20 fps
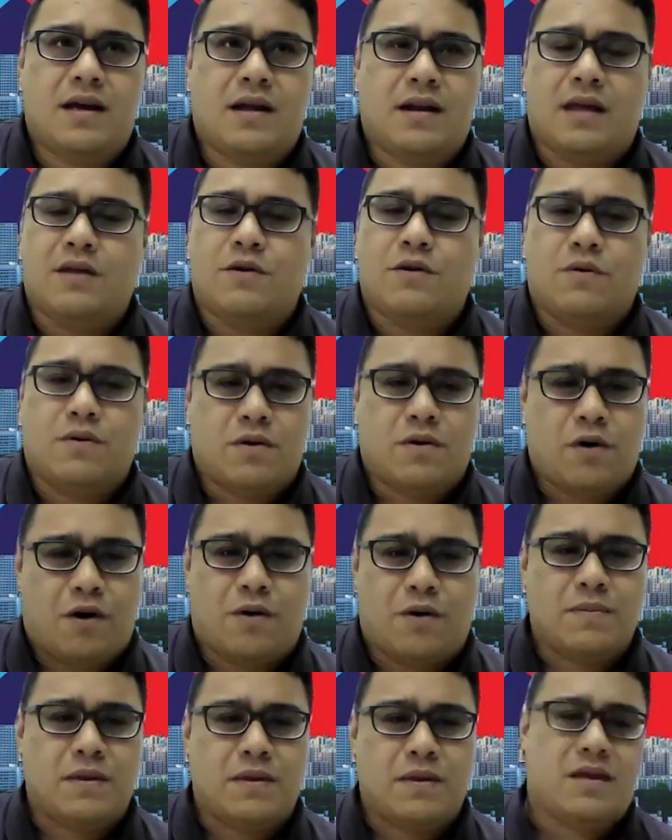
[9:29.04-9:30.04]
Then you
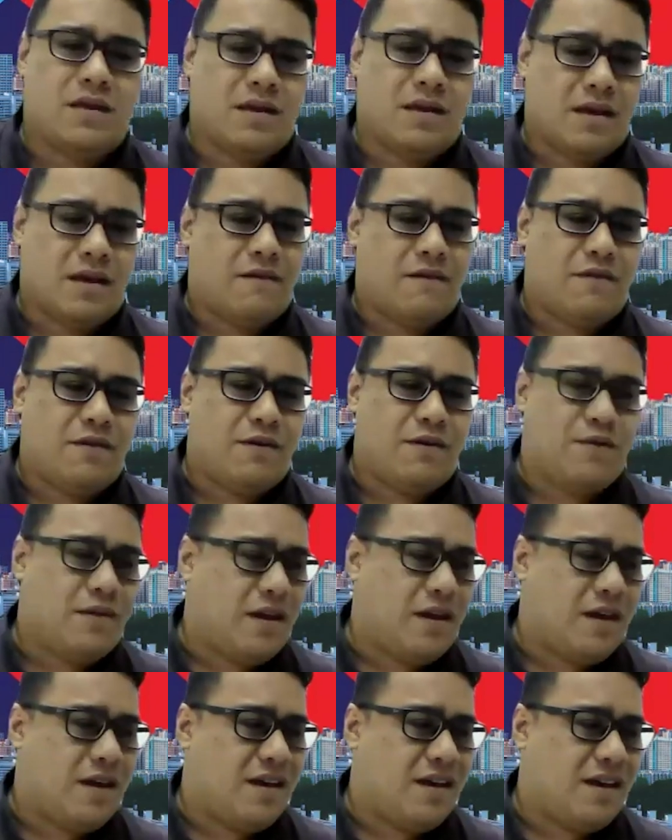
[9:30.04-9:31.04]
call me every
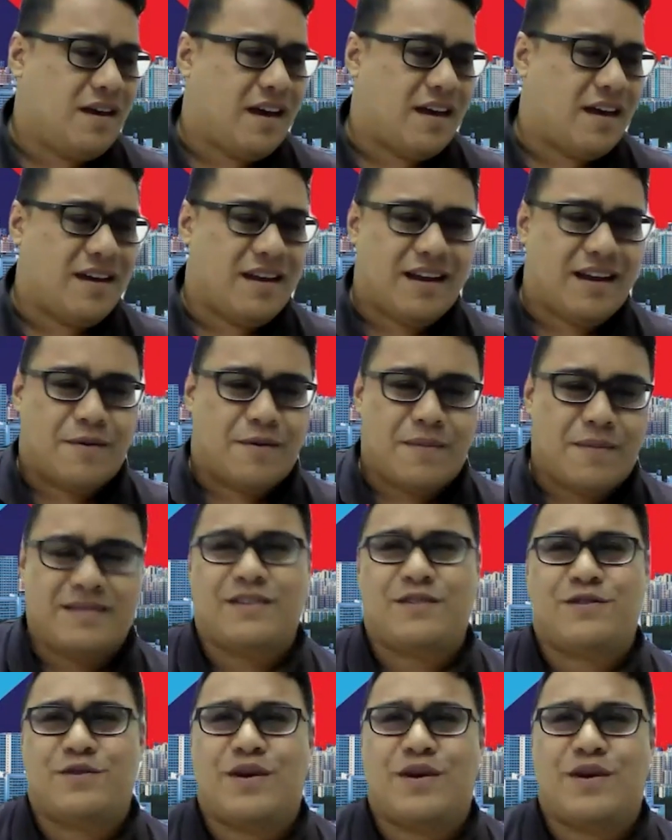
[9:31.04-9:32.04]
day, and then I'll
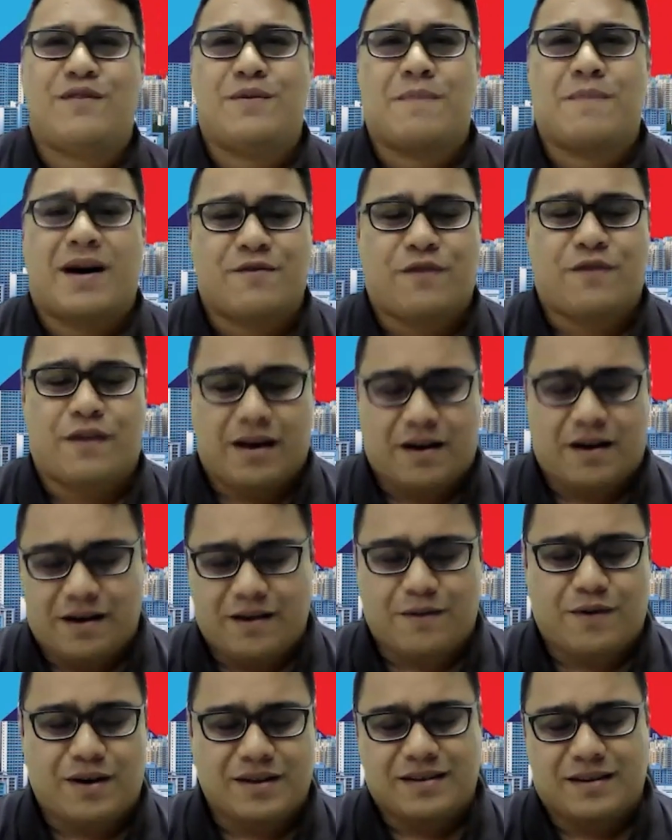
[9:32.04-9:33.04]
message you every month. Hey,
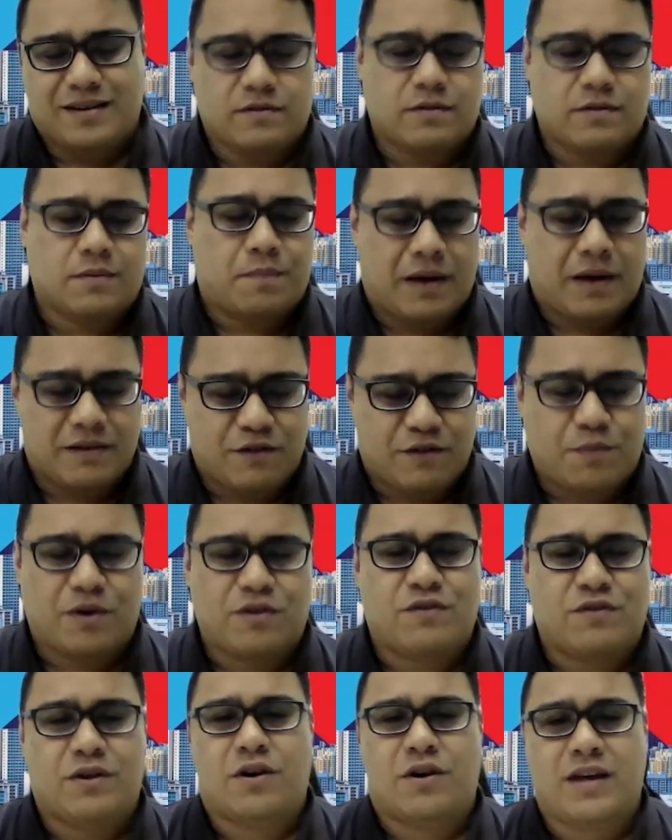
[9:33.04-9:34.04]
what's the plus
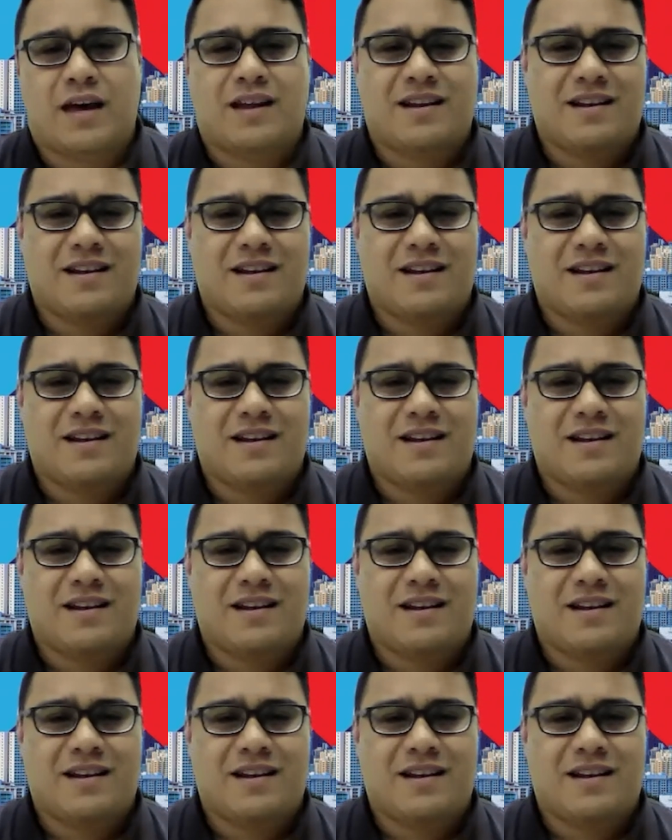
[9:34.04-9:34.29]
0.3? Not yet.